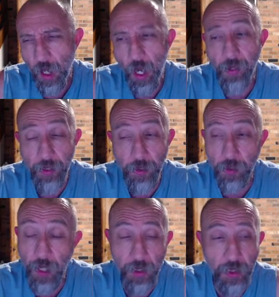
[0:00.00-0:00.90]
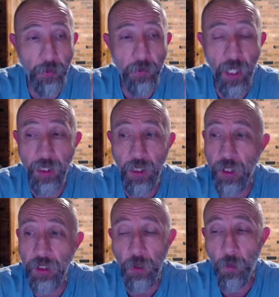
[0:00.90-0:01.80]
And they do. They just take the
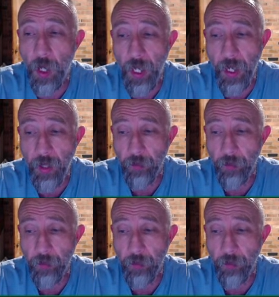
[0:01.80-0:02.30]
easy way out.